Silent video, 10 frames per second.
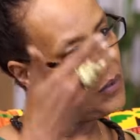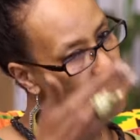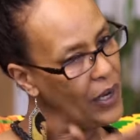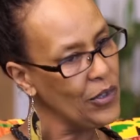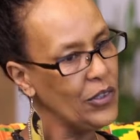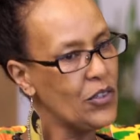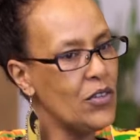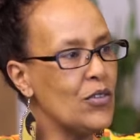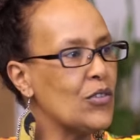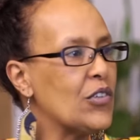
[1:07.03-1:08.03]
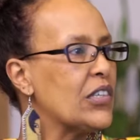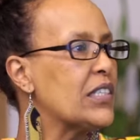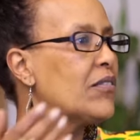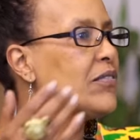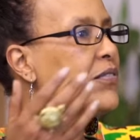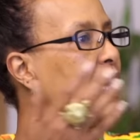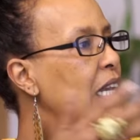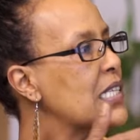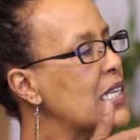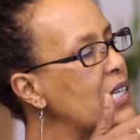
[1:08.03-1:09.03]
while you introduce yourself,
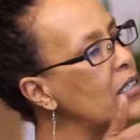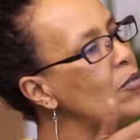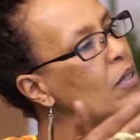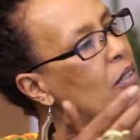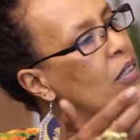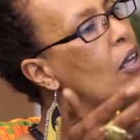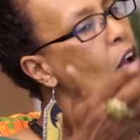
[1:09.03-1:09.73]
tell us a little bit